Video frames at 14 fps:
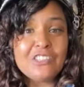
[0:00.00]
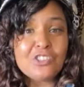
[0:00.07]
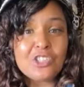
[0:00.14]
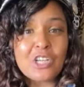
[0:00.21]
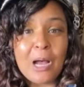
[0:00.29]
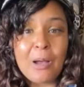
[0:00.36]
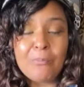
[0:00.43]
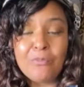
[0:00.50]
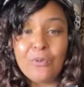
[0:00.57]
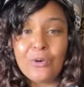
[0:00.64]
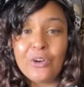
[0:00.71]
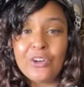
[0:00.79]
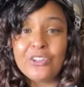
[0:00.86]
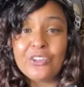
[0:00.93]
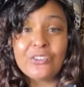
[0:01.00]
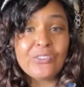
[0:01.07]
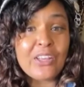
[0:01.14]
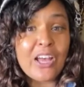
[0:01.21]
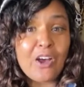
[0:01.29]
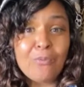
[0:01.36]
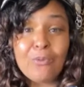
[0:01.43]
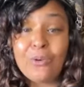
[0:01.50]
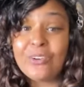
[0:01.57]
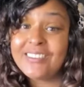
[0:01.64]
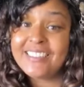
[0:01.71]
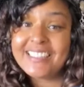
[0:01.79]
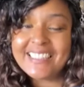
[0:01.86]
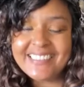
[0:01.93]
and shop for yourself or
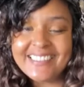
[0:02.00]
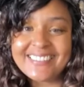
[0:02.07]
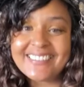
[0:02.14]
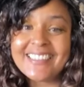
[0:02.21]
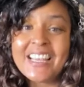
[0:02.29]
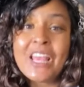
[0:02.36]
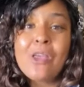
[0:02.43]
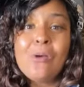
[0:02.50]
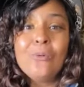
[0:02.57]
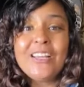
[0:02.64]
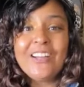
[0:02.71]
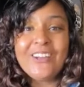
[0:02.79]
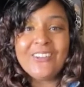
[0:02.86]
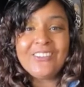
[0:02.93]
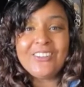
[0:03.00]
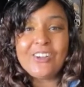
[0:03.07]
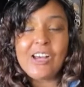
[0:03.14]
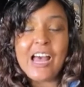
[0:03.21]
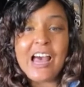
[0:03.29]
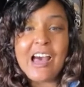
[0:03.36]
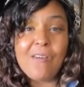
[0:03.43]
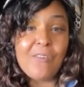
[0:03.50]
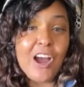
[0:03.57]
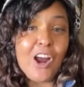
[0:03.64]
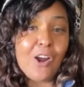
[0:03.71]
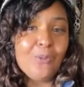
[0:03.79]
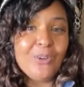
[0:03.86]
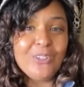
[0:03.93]
the kids. We also have
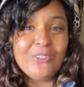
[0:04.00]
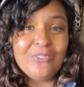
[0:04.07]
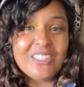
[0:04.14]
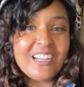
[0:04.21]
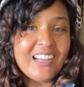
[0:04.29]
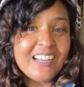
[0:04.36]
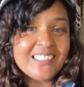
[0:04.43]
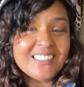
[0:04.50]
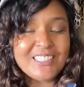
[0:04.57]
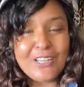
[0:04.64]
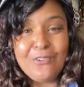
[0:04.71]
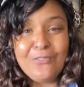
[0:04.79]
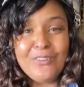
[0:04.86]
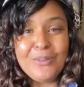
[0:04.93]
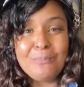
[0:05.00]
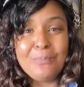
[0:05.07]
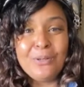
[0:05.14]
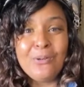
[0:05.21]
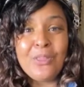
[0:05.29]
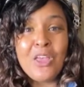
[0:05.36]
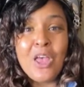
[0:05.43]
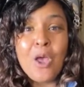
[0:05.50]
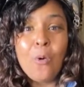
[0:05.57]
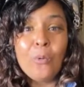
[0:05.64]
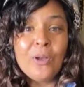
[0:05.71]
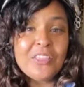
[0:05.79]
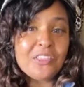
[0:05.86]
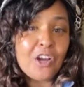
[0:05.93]
our one-of-a-kind selfie
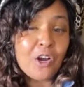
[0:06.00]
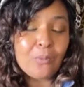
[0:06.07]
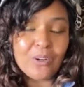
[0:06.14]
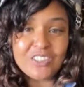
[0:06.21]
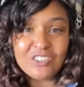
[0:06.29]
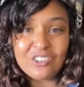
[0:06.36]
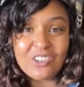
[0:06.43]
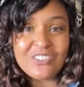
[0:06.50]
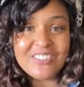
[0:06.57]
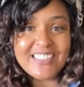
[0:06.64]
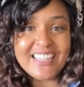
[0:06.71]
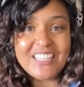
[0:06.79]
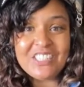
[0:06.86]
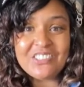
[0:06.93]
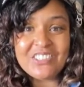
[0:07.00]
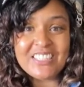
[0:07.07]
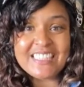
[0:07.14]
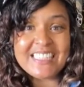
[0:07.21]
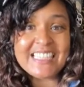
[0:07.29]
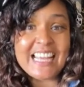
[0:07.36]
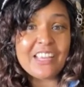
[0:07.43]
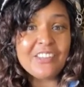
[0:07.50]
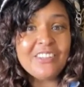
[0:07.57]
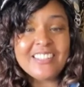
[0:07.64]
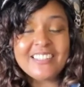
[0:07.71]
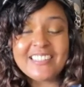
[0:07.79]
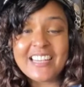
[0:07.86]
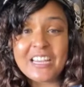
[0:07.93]
booth with our retro stations that you
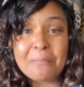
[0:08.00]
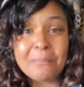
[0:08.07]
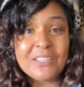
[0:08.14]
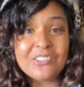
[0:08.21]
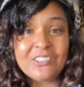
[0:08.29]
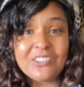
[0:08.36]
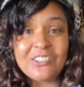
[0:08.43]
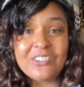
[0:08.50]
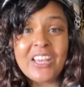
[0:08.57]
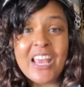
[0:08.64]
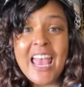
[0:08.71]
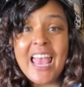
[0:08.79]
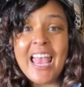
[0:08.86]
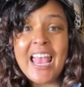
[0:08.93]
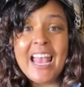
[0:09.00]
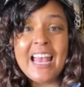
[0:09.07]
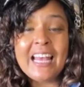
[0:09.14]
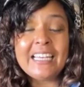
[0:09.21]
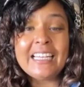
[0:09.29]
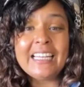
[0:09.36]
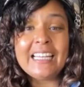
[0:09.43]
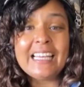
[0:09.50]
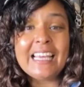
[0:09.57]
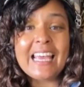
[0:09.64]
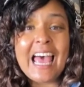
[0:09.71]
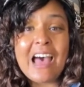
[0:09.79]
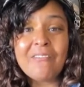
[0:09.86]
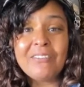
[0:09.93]
can take pictures and
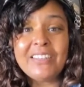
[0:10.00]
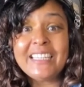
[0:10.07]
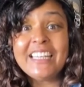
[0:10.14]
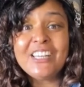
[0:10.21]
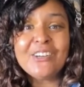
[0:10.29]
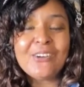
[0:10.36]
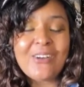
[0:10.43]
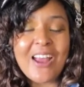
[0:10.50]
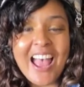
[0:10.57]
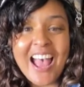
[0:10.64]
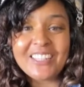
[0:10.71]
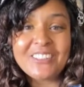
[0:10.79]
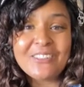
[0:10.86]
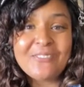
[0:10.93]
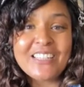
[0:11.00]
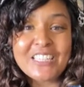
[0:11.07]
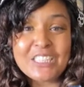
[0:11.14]
have an interactive